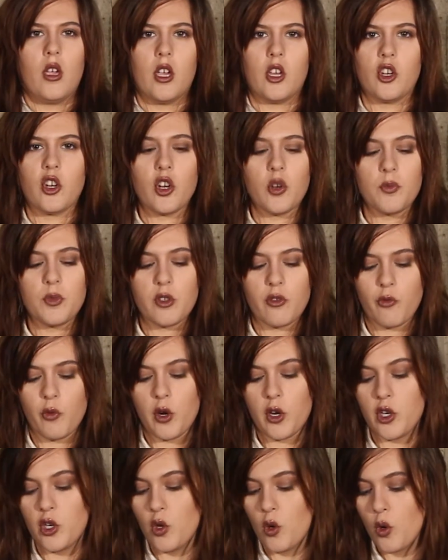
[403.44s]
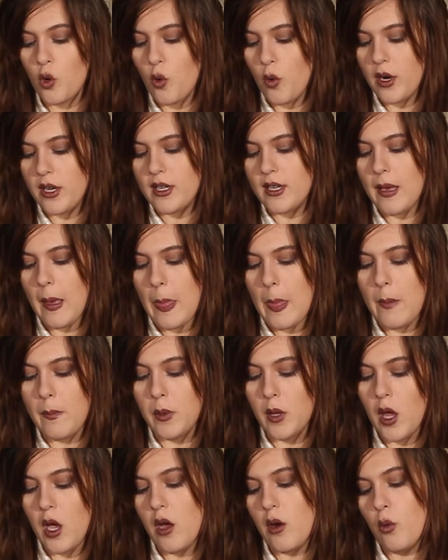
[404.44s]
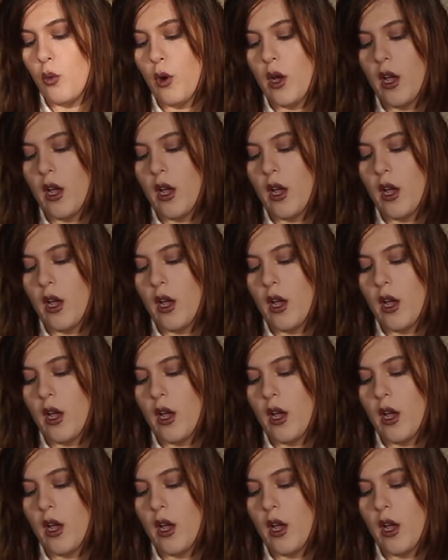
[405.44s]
In terms of where you're going to get the blood,